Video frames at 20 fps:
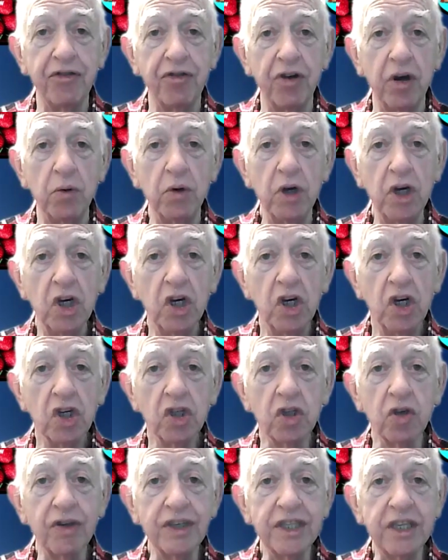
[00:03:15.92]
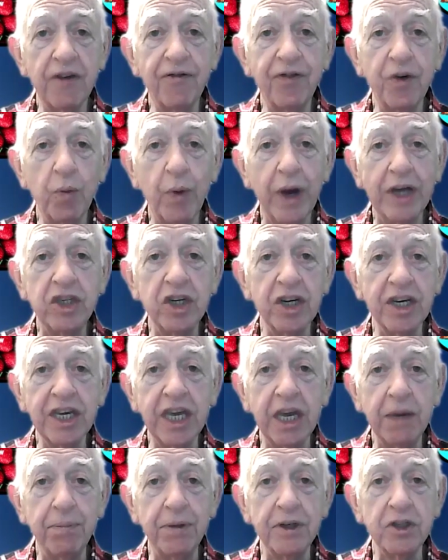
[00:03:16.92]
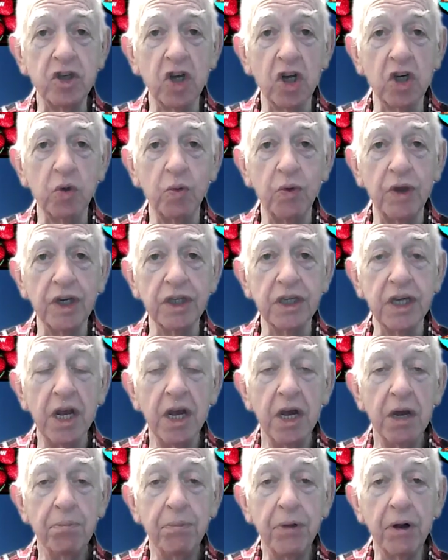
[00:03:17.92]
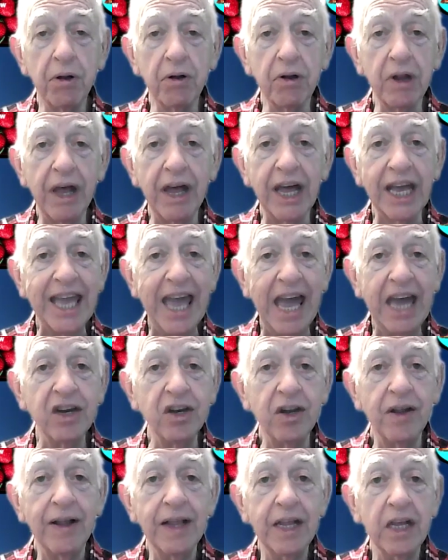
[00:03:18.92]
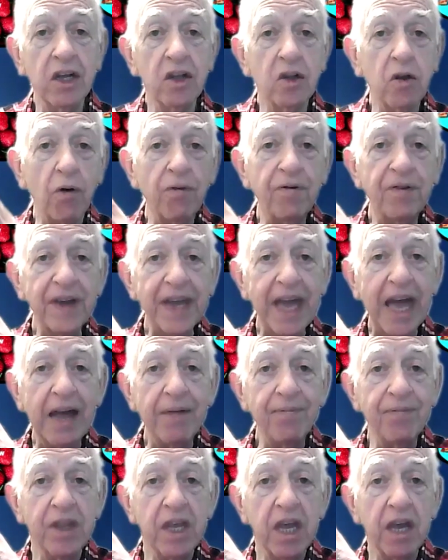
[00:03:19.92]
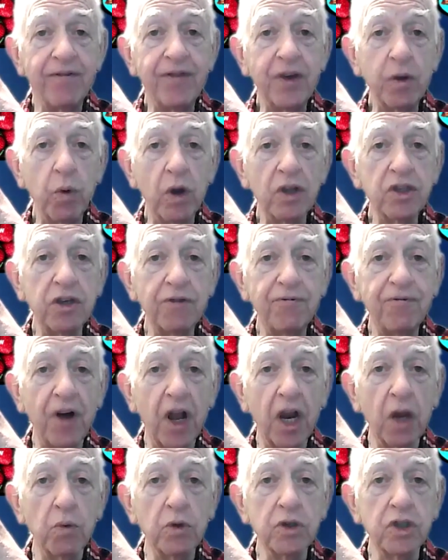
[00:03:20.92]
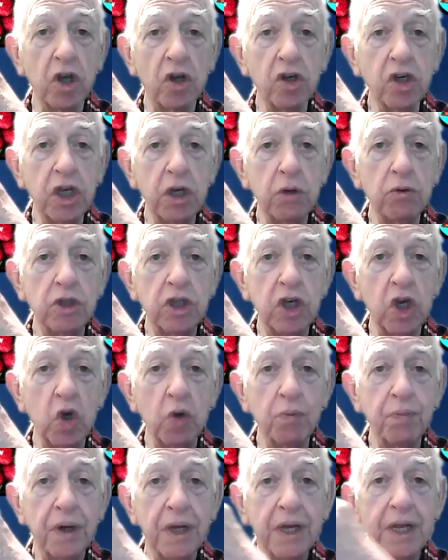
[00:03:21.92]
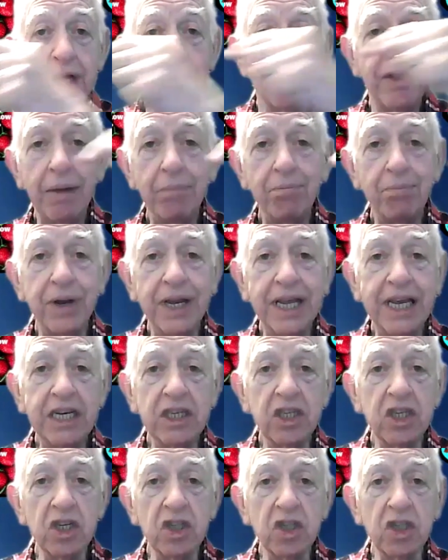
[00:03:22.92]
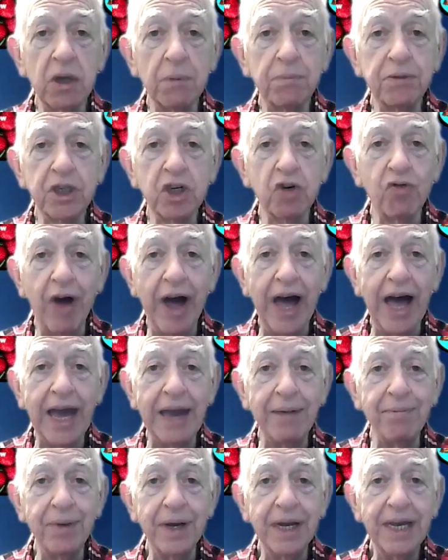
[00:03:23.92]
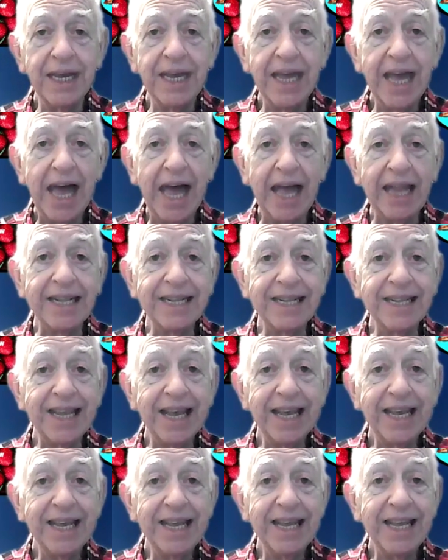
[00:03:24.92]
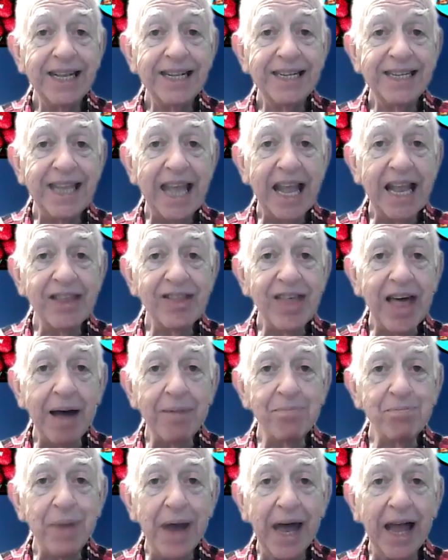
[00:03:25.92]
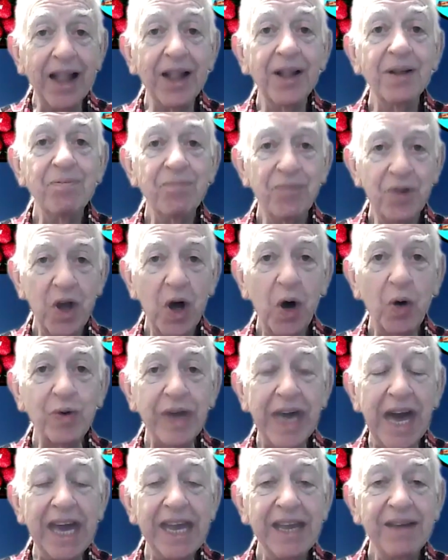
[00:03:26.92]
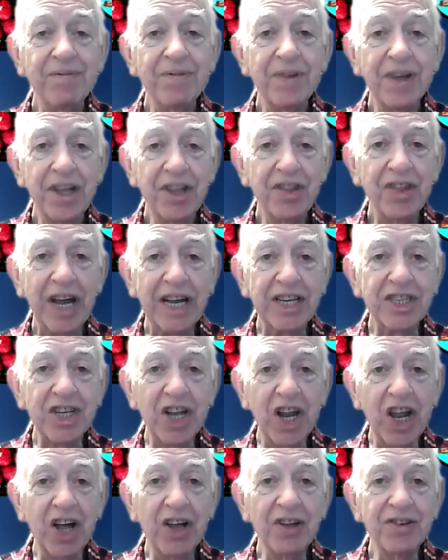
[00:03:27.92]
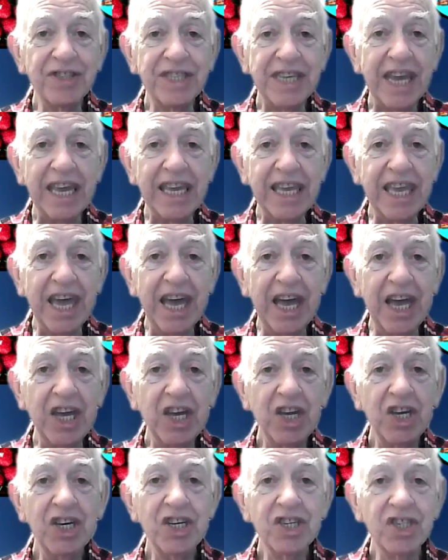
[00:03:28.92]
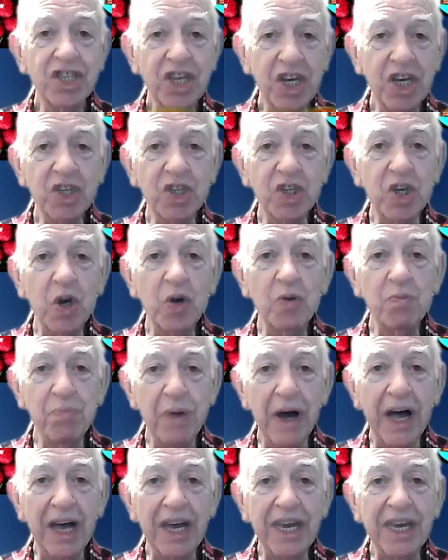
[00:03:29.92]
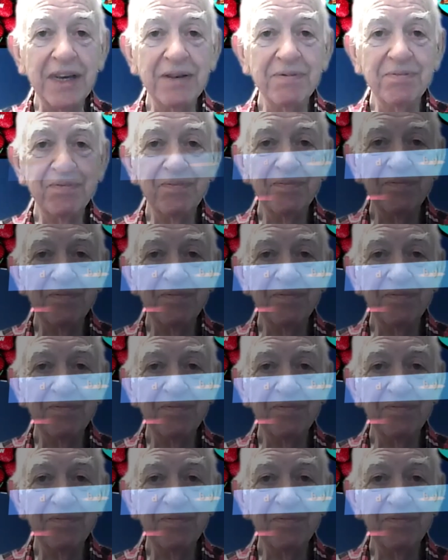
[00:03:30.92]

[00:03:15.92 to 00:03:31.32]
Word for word: through. So there's different ways you can keep in touch with us. But again, don't forget, if you want to follow us on YouTube, then please subscribe and ding that bell. Okay? Thanks a lot. Take care. See you soon. Bye.